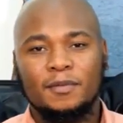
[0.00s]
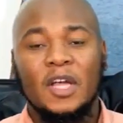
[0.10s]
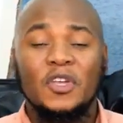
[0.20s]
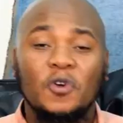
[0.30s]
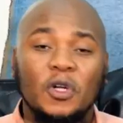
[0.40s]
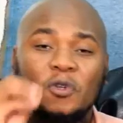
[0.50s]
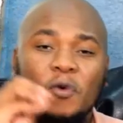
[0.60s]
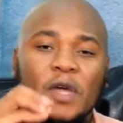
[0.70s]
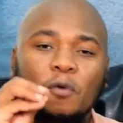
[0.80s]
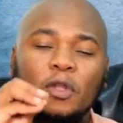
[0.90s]
You're
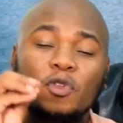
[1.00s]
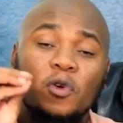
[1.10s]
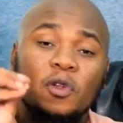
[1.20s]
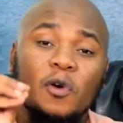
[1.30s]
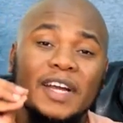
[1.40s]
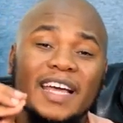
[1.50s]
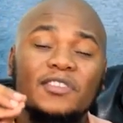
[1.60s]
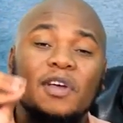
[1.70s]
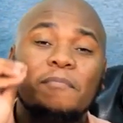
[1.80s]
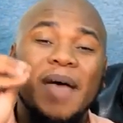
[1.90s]
doing what your Lord has
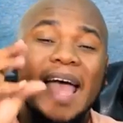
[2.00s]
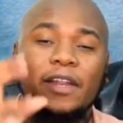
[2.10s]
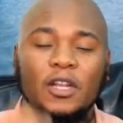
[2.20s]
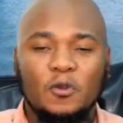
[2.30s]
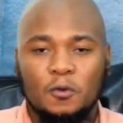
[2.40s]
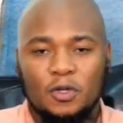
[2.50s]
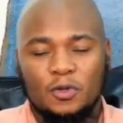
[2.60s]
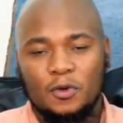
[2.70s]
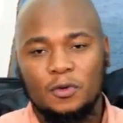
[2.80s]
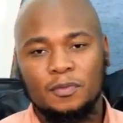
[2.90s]
commanded you to
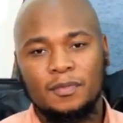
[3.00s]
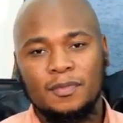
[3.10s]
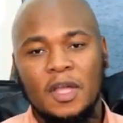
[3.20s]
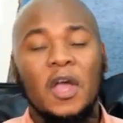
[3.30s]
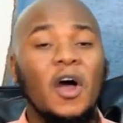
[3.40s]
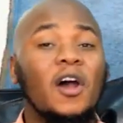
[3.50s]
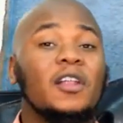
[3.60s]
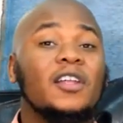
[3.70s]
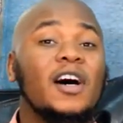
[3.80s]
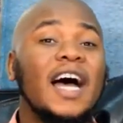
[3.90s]
do.
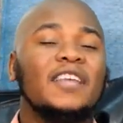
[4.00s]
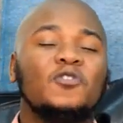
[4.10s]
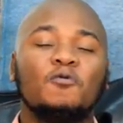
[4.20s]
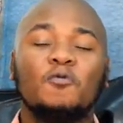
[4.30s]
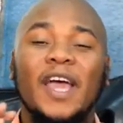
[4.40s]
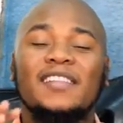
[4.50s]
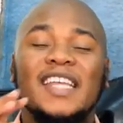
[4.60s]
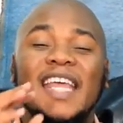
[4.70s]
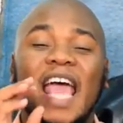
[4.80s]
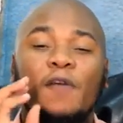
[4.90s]
Allah has
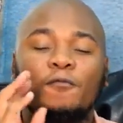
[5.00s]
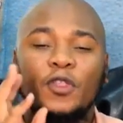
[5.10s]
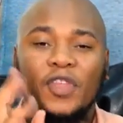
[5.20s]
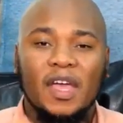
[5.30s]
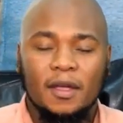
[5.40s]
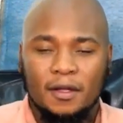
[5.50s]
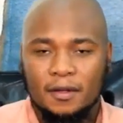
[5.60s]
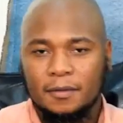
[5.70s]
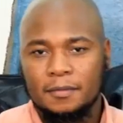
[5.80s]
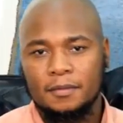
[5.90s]
created everything.
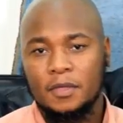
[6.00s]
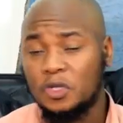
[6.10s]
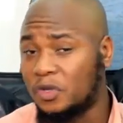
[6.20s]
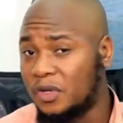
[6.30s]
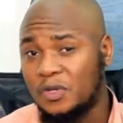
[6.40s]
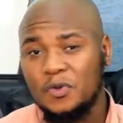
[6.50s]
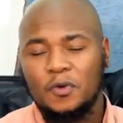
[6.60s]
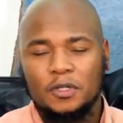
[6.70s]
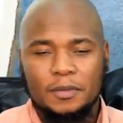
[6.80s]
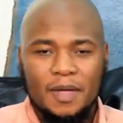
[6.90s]
Shouldn't you
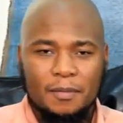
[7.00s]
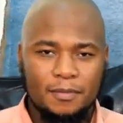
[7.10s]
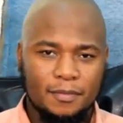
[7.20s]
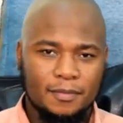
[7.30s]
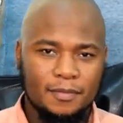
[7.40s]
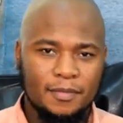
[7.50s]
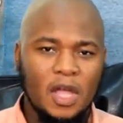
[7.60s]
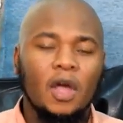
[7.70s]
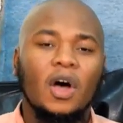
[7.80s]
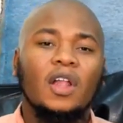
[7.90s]
worship Him?
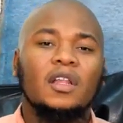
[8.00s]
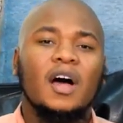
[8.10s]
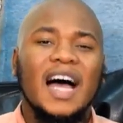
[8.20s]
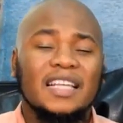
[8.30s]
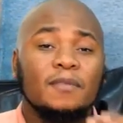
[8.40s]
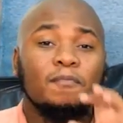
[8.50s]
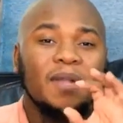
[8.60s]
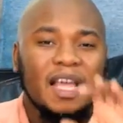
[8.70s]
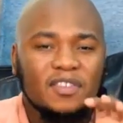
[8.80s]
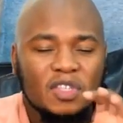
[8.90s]
Allah has
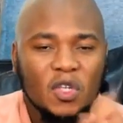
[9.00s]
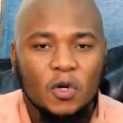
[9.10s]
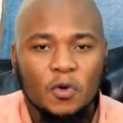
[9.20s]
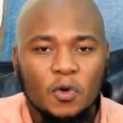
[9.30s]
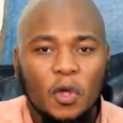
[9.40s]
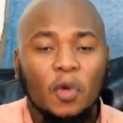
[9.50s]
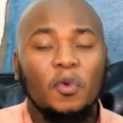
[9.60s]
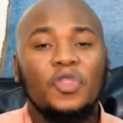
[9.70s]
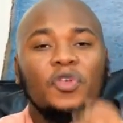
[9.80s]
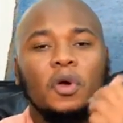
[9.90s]
blessed you
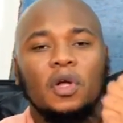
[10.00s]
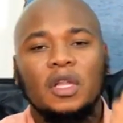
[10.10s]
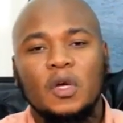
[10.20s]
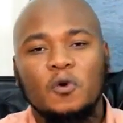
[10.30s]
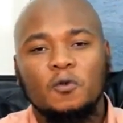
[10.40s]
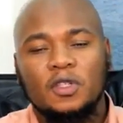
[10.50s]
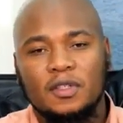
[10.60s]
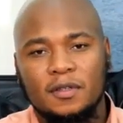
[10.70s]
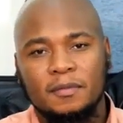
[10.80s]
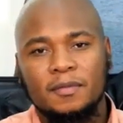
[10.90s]
with your
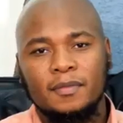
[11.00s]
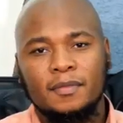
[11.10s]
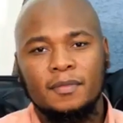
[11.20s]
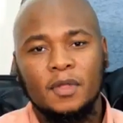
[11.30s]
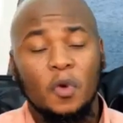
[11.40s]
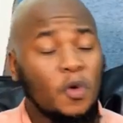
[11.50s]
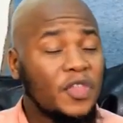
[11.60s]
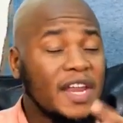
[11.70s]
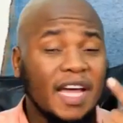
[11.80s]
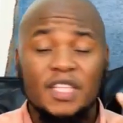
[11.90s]
clothes with a
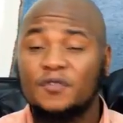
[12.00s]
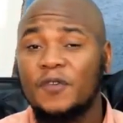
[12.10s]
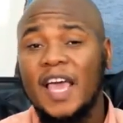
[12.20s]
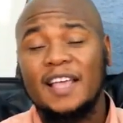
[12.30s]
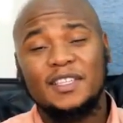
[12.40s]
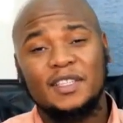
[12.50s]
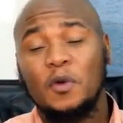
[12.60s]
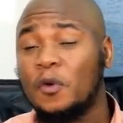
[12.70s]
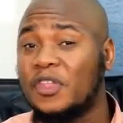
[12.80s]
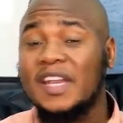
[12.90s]
nice face,
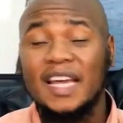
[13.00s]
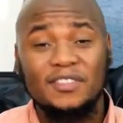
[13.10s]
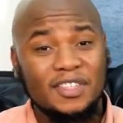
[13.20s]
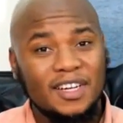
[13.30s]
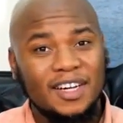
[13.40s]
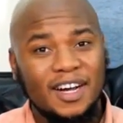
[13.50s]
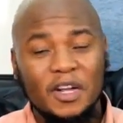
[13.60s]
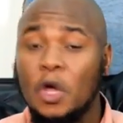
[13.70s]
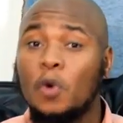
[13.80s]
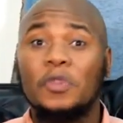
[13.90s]
with a nice car,
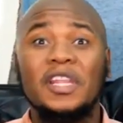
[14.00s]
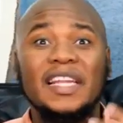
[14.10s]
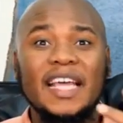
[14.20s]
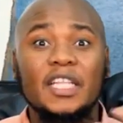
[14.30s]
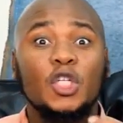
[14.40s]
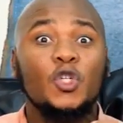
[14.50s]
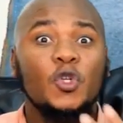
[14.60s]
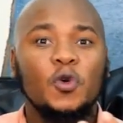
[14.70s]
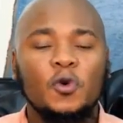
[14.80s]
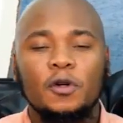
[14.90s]
with the latest
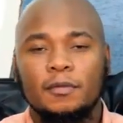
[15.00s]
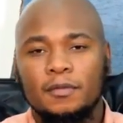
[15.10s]
shoe.